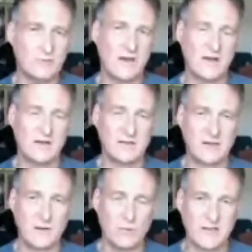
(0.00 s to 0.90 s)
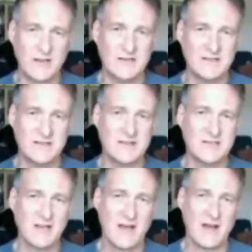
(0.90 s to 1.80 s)
the regional
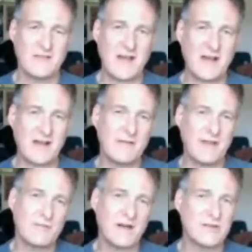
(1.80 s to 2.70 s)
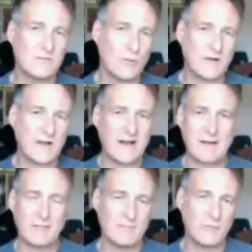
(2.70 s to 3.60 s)
coordinators, and that
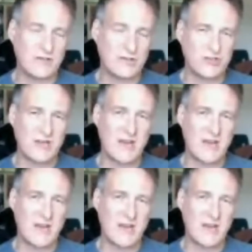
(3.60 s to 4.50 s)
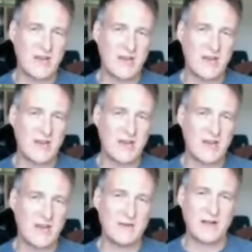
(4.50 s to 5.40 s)
information will get up, and we can share
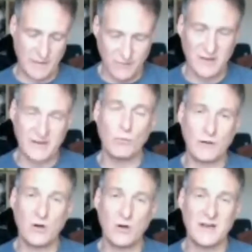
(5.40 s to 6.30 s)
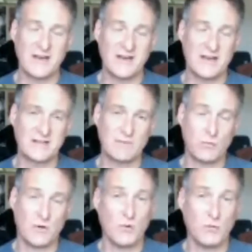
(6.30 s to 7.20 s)
best and find out what
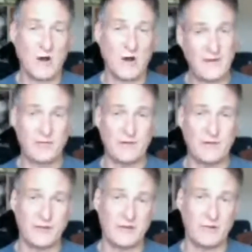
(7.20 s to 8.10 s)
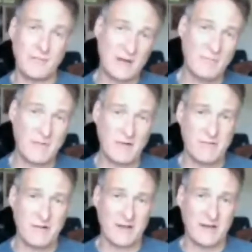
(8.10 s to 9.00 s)
other people are doing, and
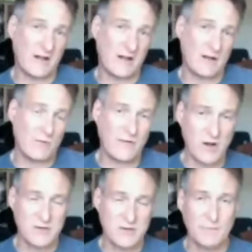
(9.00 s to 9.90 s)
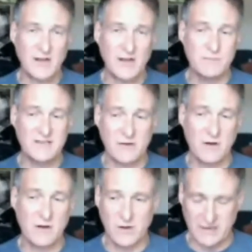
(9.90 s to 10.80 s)
maybe mirror it. You know, if it works one
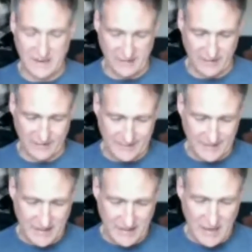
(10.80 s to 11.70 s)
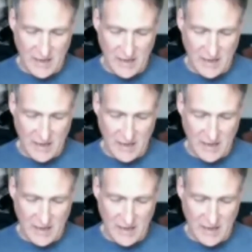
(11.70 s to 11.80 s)
place, why not work in another?